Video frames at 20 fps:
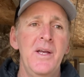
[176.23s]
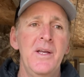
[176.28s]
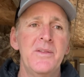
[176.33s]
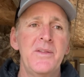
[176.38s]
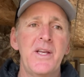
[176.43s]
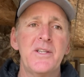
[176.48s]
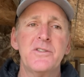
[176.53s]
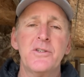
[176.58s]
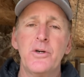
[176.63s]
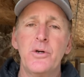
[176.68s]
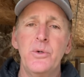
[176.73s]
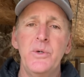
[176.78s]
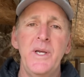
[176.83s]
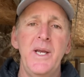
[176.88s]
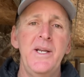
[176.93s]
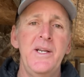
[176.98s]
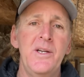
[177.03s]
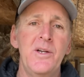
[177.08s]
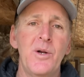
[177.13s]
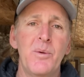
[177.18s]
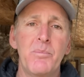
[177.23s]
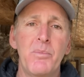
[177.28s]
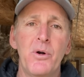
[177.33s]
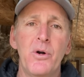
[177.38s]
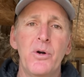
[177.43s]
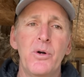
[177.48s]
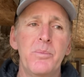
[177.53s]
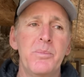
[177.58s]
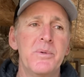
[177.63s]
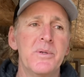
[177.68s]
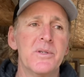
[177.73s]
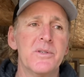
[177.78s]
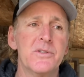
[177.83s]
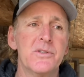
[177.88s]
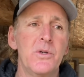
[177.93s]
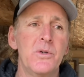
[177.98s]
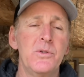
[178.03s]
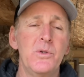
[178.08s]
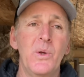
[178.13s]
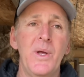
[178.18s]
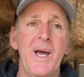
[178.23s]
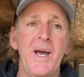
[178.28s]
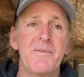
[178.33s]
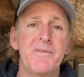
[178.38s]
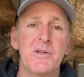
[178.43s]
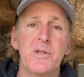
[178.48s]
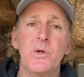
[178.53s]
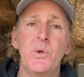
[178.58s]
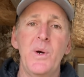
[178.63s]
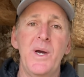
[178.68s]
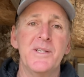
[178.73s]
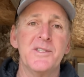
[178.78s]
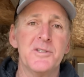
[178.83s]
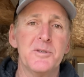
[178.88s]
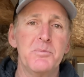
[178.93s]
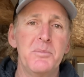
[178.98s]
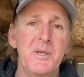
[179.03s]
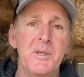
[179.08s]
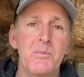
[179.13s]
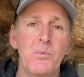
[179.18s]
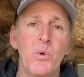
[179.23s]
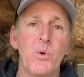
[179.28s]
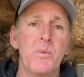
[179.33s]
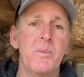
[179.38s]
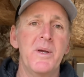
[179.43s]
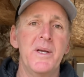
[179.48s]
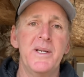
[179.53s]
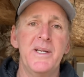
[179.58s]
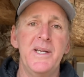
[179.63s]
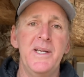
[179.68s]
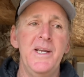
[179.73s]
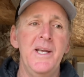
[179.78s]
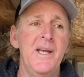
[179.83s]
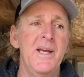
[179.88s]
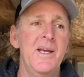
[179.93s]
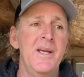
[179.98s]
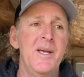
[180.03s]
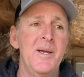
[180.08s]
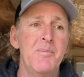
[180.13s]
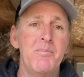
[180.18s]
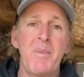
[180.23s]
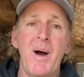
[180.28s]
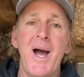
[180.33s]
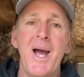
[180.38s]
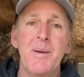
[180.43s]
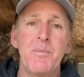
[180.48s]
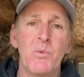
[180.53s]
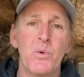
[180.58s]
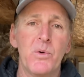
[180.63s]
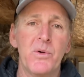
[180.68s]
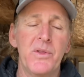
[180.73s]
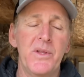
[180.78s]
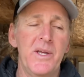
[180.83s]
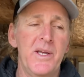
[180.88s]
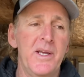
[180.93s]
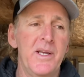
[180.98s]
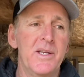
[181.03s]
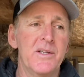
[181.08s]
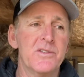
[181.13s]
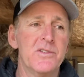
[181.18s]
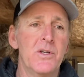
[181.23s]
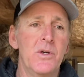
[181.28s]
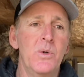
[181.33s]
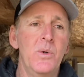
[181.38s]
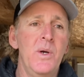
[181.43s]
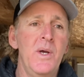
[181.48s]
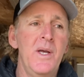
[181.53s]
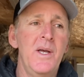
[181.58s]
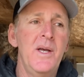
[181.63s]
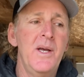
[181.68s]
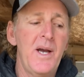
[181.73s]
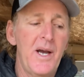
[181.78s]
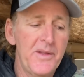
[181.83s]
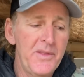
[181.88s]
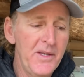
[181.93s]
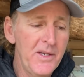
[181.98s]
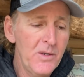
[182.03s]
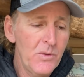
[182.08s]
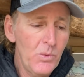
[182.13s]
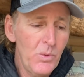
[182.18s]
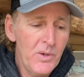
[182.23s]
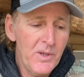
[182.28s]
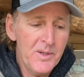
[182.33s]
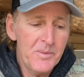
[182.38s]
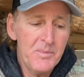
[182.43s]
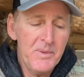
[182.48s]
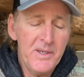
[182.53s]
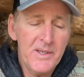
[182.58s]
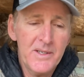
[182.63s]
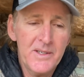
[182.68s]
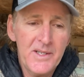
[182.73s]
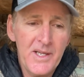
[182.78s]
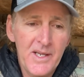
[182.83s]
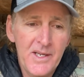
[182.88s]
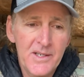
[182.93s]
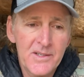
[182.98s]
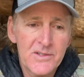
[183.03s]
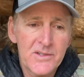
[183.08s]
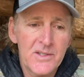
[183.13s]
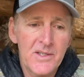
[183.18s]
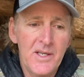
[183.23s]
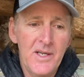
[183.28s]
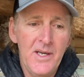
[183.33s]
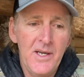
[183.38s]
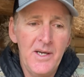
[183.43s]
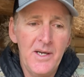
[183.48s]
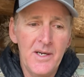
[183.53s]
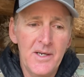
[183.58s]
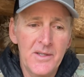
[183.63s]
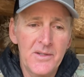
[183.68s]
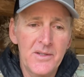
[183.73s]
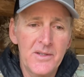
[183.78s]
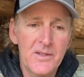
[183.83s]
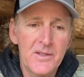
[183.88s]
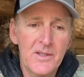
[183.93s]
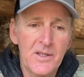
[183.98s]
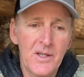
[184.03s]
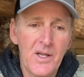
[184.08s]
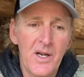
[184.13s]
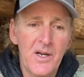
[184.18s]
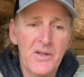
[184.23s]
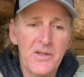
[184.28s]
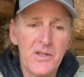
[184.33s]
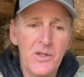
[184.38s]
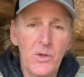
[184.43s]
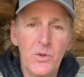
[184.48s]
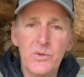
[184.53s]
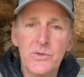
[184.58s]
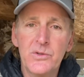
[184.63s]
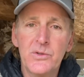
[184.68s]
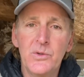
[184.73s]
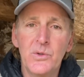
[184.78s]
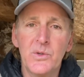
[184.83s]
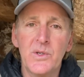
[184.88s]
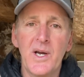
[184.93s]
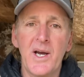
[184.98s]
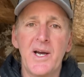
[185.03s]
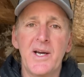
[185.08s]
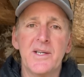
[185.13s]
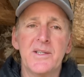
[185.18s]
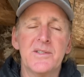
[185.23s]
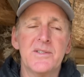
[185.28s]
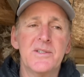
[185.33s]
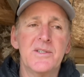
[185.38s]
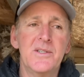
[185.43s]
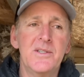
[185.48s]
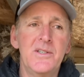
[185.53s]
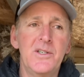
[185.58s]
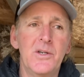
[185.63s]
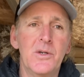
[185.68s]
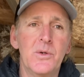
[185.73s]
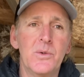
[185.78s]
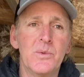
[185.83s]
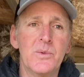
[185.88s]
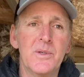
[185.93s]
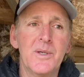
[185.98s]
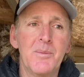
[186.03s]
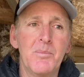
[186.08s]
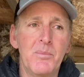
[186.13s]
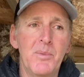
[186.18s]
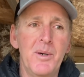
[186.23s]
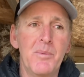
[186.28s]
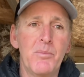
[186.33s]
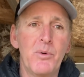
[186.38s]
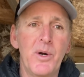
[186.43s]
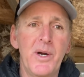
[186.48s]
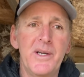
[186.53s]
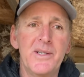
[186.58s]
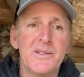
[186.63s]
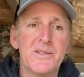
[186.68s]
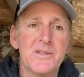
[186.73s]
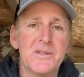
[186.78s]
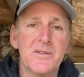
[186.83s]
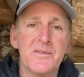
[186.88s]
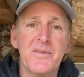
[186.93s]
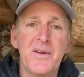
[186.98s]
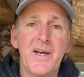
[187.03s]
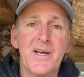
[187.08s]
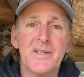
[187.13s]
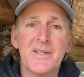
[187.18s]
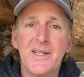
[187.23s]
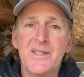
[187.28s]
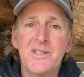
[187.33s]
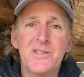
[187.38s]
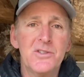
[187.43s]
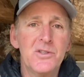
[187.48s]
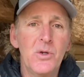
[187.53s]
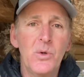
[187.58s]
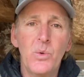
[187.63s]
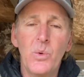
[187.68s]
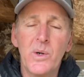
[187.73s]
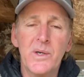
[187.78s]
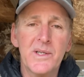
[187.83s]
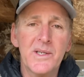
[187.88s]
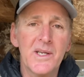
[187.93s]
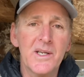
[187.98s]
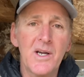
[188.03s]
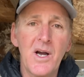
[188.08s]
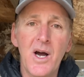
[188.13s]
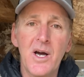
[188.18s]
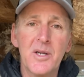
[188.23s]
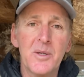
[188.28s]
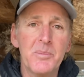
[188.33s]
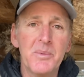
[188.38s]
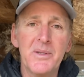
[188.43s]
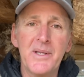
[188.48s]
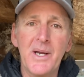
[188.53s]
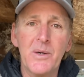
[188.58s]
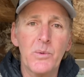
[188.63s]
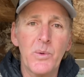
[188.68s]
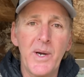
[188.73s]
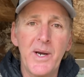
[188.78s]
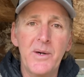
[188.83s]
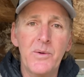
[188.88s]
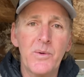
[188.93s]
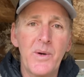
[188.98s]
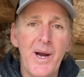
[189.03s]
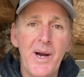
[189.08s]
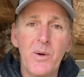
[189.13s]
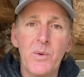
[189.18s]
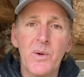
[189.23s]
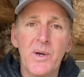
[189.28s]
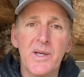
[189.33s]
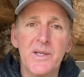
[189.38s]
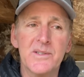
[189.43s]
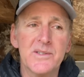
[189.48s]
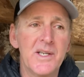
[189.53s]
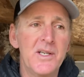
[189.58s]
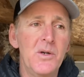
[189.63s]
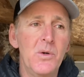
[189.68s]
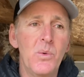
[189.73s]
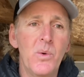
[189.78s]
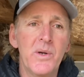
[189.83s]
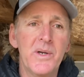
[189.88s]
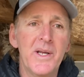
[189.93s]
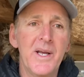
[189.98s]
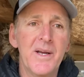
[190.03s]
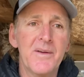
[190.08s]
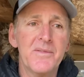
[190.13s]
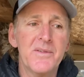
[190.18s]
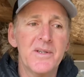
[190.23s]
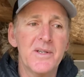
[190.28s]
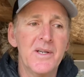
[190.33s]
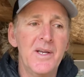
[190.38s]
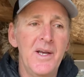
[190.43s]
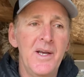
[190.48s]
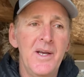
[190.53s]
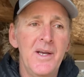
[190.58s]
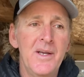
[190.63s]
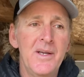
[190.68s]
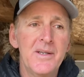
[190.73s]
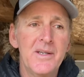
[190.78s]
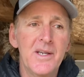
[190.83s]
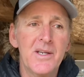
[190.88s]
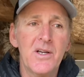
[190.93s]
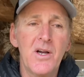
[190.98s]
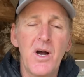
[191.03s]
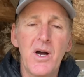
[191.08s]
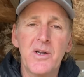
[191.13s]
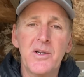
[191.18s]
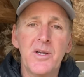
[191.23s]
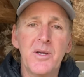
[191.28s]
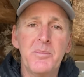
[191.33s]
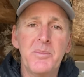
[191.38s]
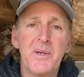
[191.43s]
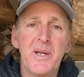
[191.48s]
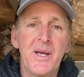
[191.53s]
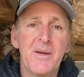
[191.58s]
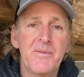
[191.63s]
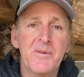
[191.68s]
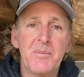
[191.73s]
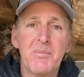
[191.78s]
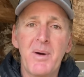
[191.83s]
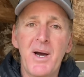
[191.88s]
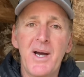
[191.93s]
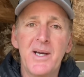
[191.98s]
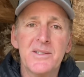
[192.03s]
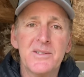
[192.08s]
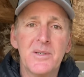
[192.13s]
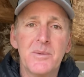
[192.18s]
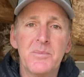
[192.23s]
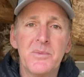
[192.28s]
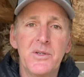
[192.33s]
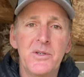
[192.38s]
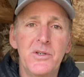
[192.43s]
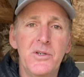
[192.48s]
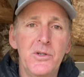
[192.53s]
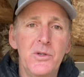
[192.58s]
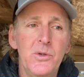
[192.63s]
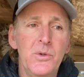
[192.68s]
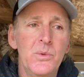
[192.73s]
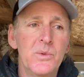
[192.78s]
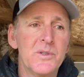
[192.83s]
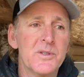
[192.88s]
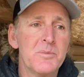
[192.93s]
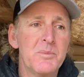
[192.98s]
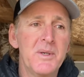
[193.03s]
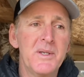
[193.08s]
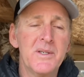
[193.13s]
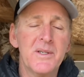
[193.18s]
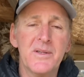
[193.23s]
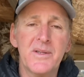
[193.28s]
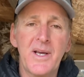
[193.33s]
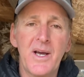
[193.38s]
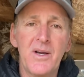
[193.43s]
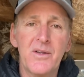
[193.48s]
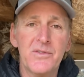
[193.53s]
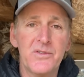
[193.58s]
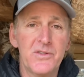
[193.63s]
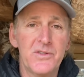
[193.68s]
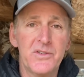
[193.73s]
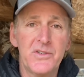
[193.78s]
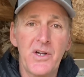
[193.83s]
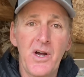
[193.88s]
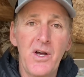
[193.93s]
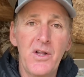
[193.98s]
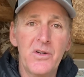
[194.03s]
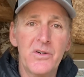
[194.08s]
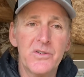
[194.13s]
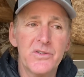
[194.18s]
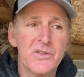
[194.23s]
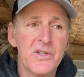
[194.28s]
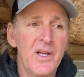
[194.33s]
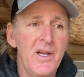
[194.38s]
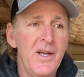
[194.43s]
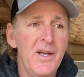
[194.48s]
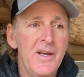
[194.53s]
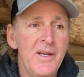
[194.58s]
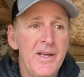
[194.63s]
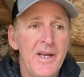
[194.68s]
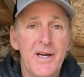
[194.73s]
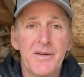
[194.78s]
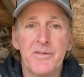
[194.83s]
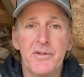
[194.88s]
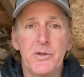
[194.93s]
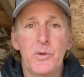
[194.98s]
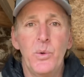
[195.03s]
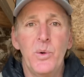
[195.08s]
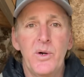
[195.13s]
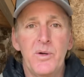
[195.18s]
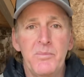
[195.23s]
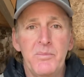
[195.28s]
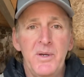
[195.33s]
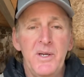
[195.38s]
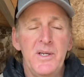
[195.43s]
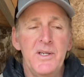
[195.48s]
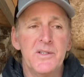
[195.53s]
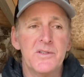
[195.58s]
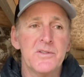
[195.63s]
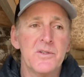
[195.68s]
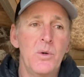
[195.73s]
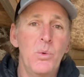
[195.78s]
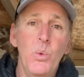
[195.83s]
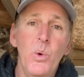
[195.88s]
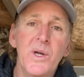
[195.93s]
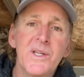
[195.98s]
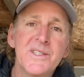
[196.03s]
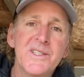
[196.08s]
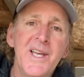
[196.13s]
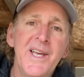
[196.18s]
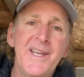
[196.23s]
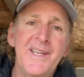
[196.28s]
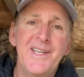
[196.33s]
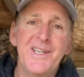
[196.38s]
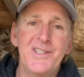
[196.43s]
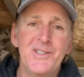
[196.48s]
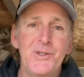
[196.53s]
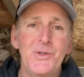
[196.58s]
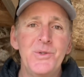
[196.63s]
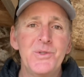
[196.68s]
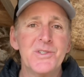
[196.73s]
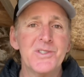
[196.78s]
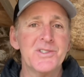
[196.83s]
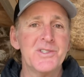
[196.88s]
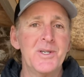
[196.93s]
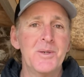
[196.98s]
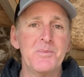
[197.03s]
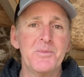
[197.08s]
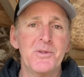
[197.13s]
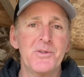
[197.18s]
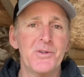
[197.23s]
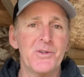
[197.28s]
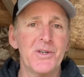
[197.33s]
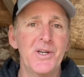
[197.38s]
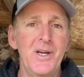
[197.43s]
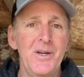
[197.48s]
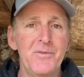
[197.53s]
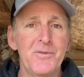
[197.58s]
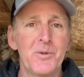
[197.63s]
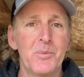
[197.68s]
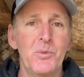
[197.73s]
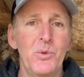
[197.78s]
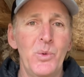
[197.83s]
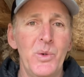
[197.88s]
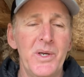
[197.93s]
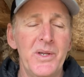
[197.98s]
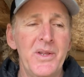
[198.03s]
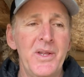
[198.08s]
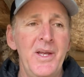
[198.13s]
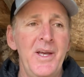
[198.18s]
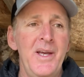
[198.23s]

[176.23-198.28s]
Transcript: That's created on purpose, so you'll have to go out and spend more money, buy more things. So I think one of the big things that, uh, that a lot of the old school guys, you know, embrace is the fact they just don't want to get caught up in that rat, rat race. They don't want to have to get caught up in having to buy something new and spending thousands of dollars every 12 months once they get used to something they're comfortable with.